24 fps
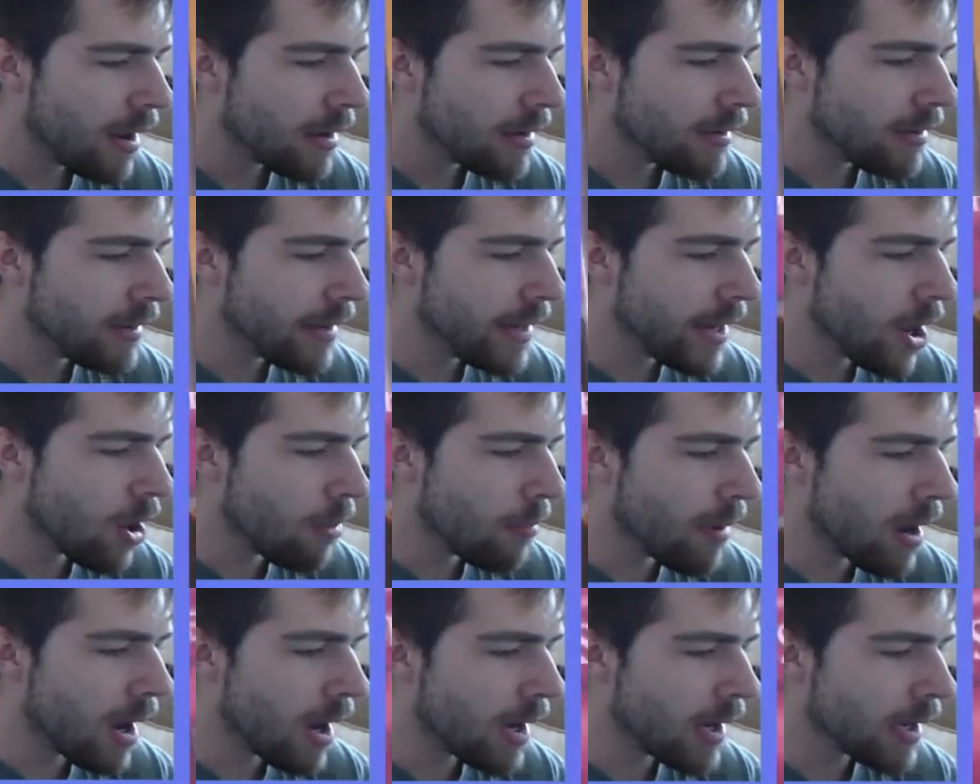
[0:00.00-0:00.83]

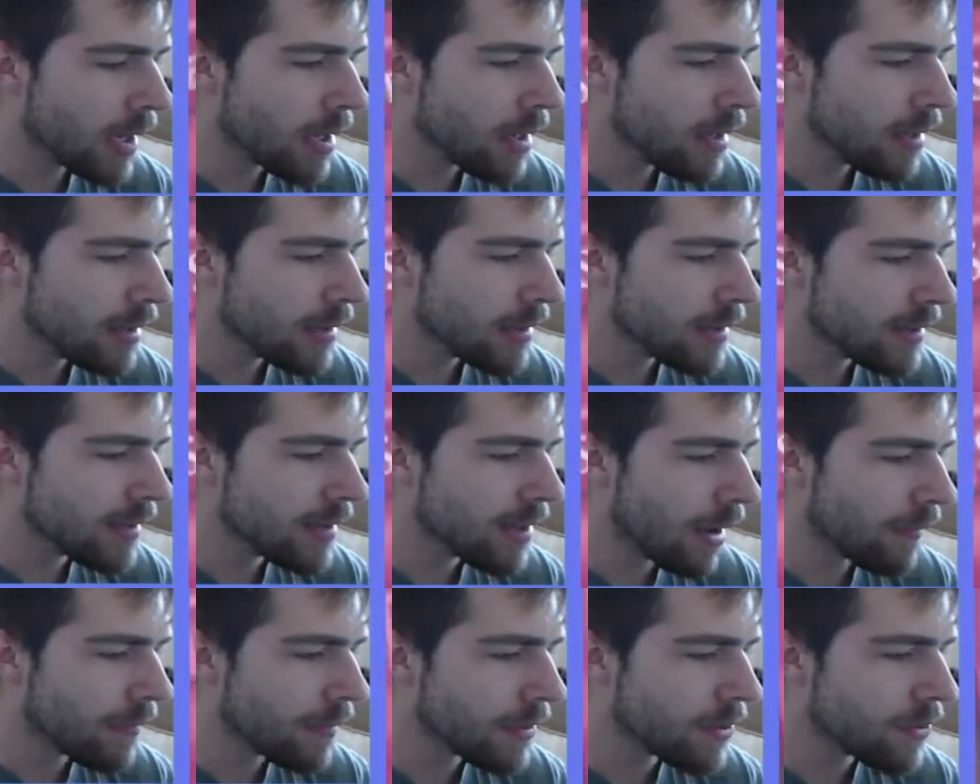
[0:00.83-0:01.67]
Neo Bug,
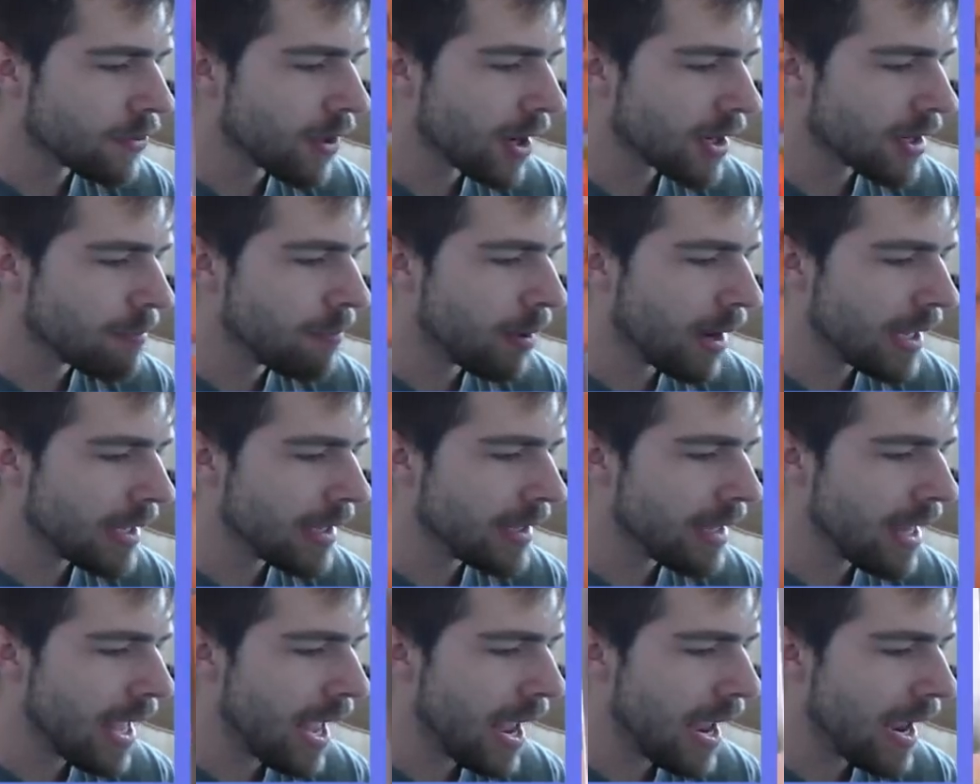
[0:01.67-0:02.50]
Self-Destruct
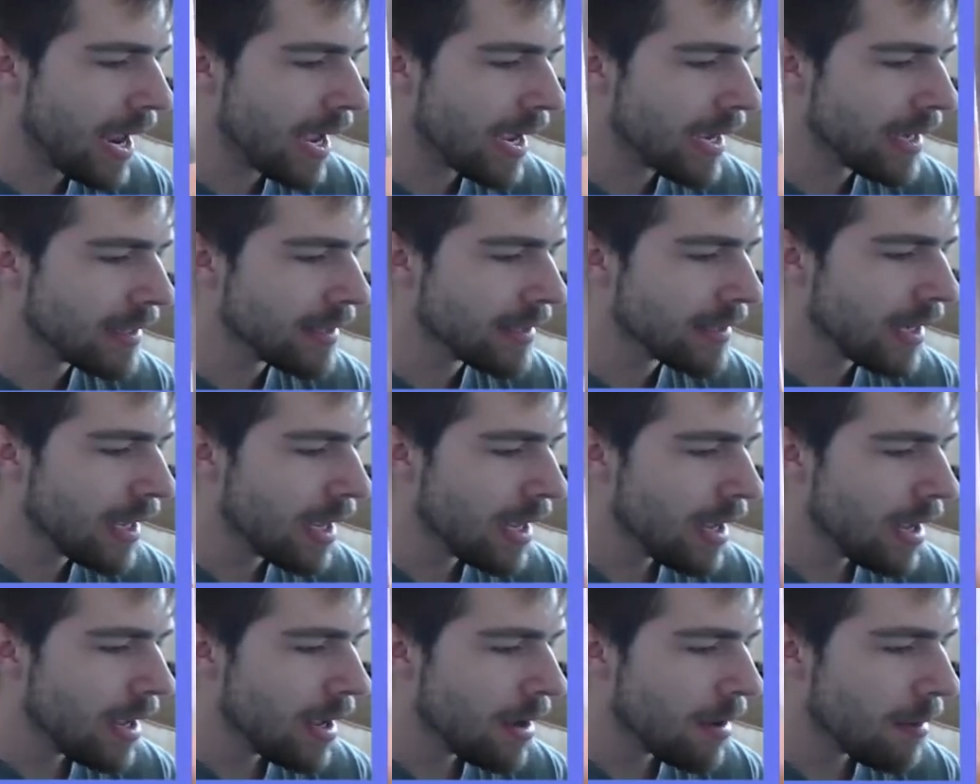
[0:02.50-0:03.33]
Button, and
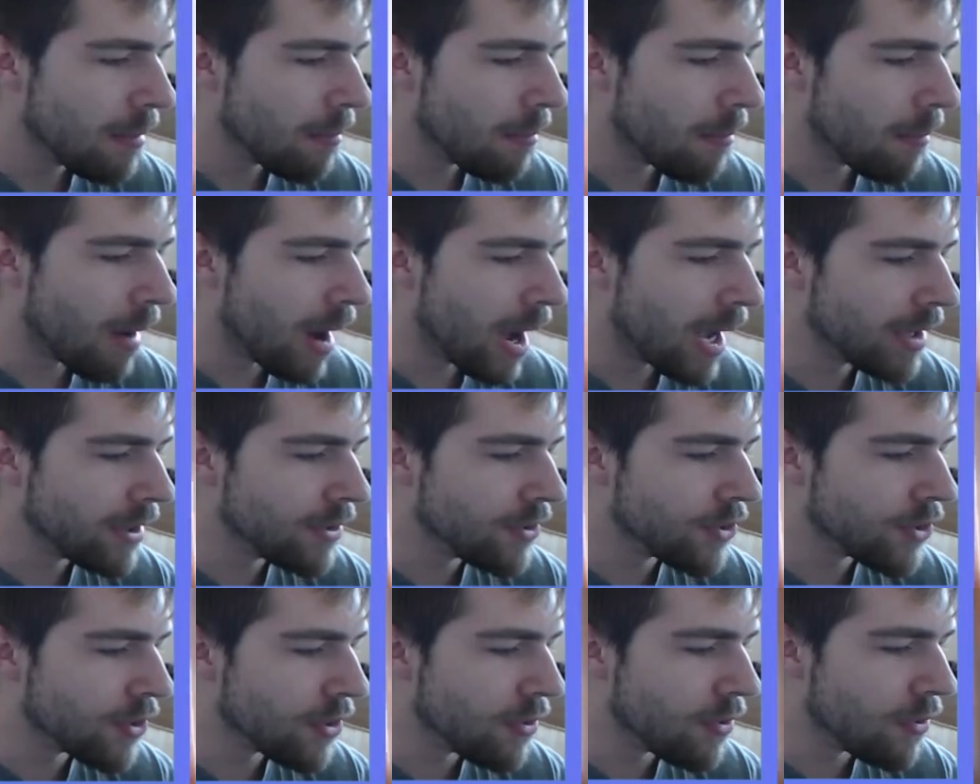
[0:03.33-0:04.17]

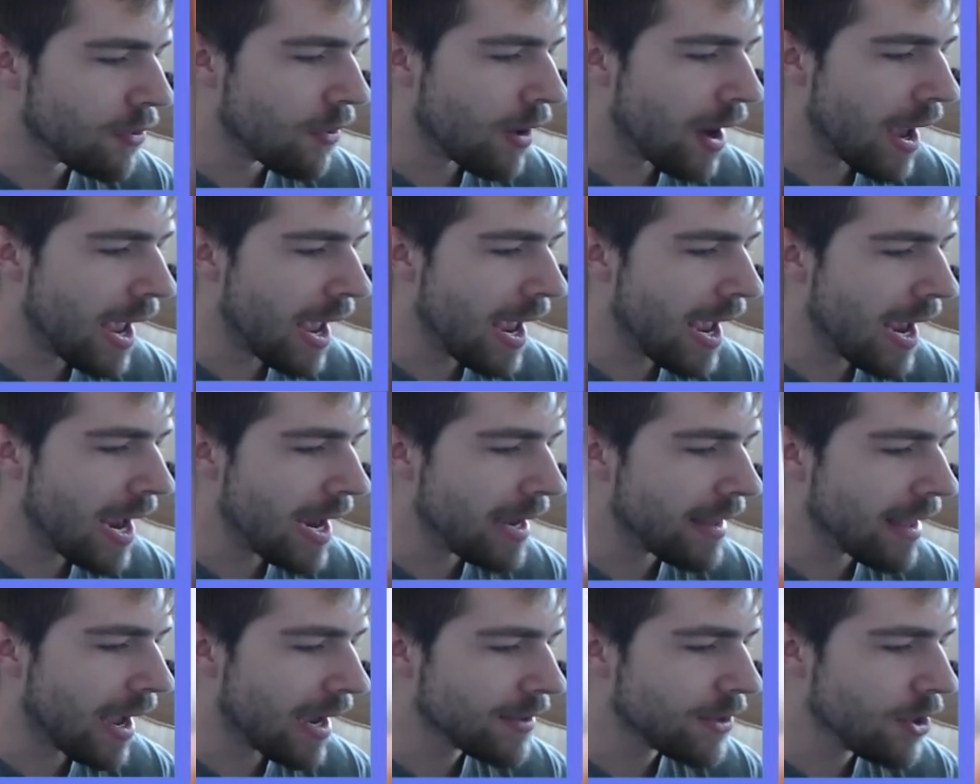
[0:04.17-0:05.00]
Manju.
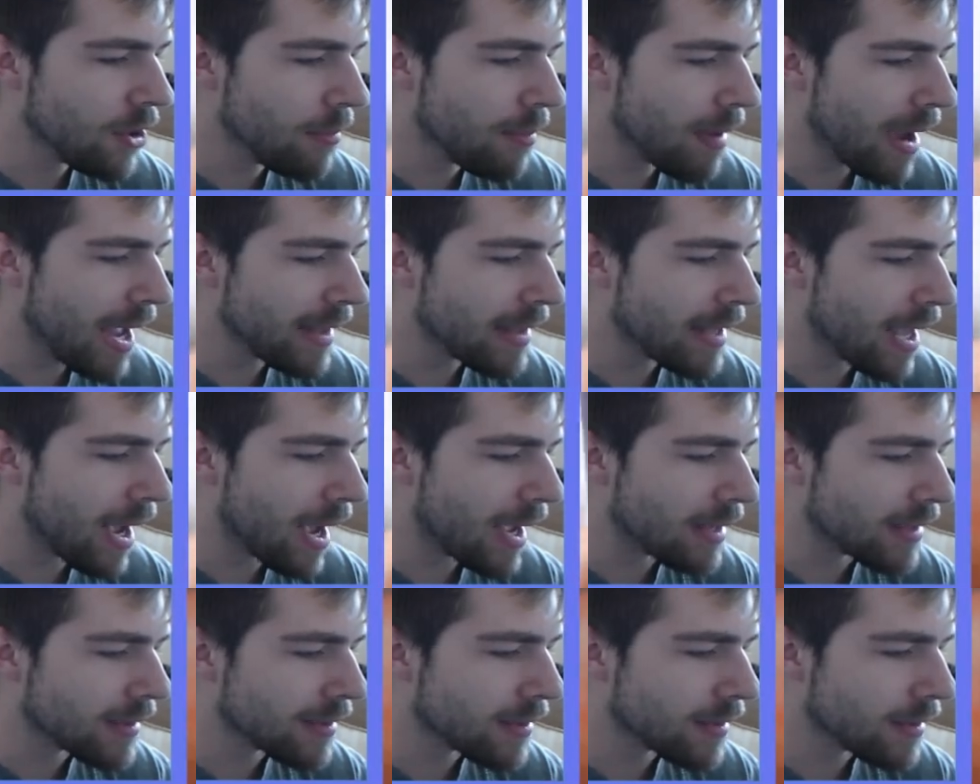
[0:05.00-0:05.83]
Hey, not too bad,
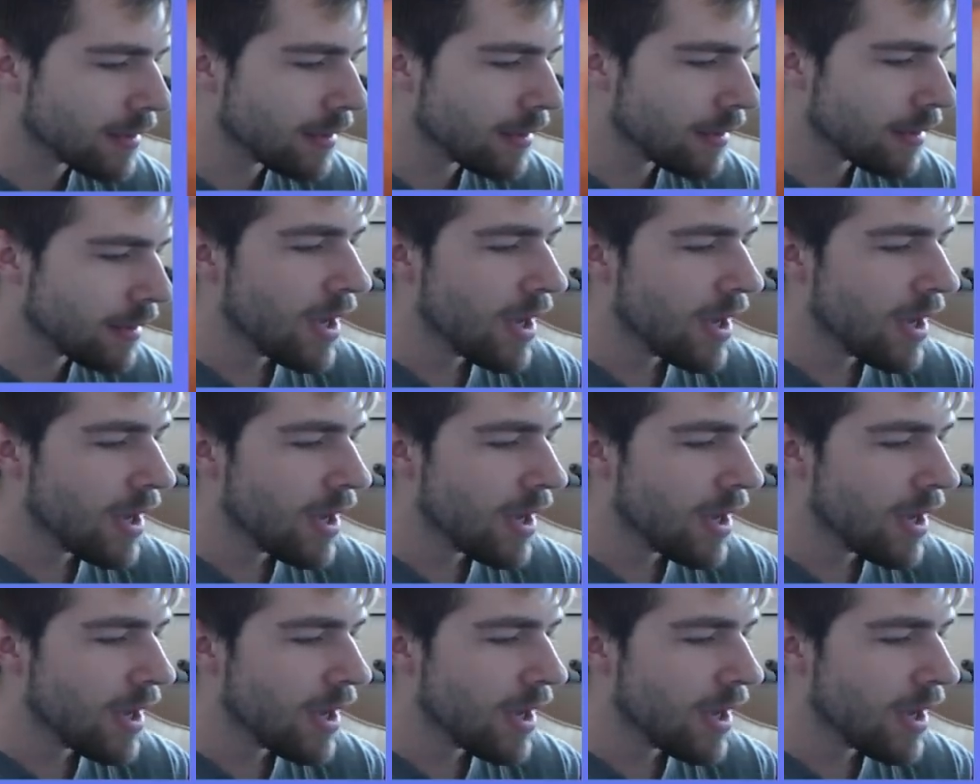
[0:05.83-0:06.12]
guys.